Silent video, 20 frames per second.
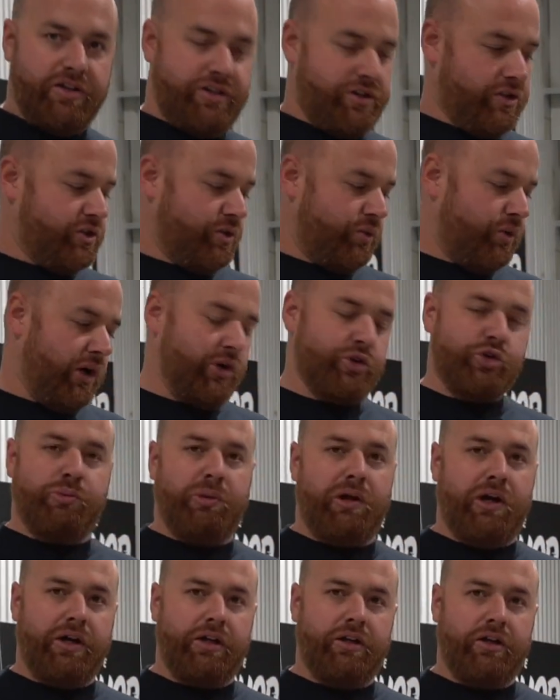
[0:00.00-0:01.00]
there's a Welsh
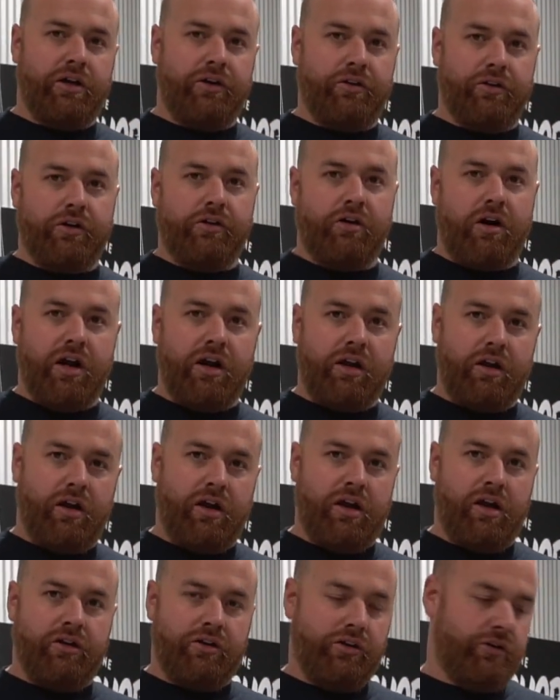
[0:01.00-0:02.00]
plug in the end of the crank
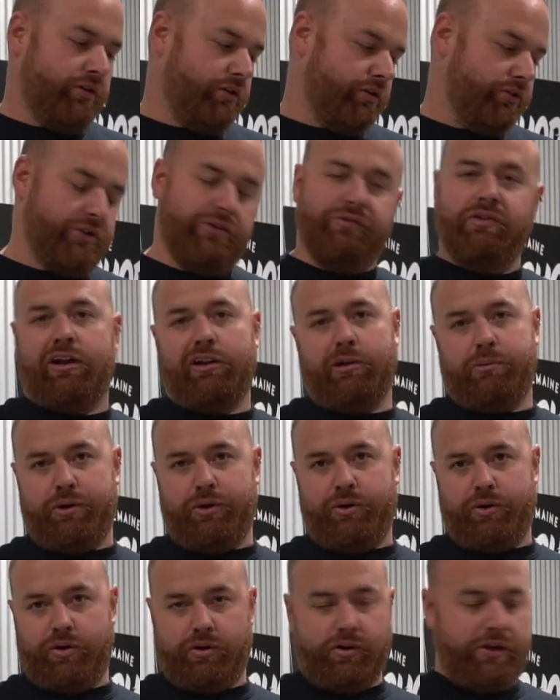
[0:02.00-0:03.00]
and you'll develop an
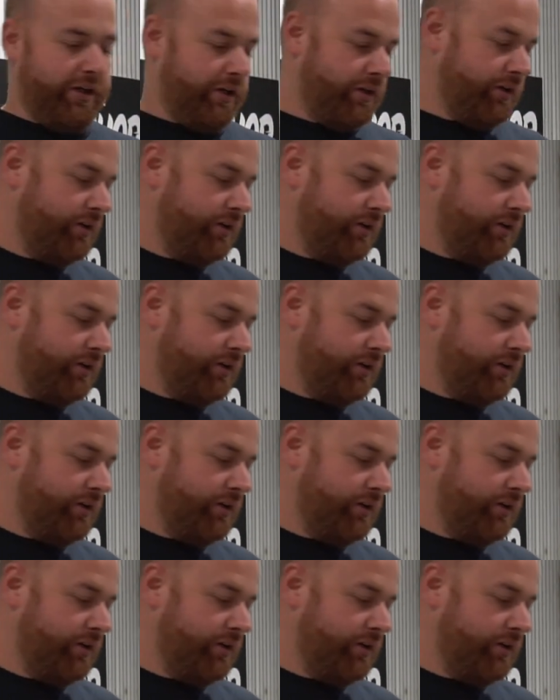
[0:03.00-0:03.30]
oil leak.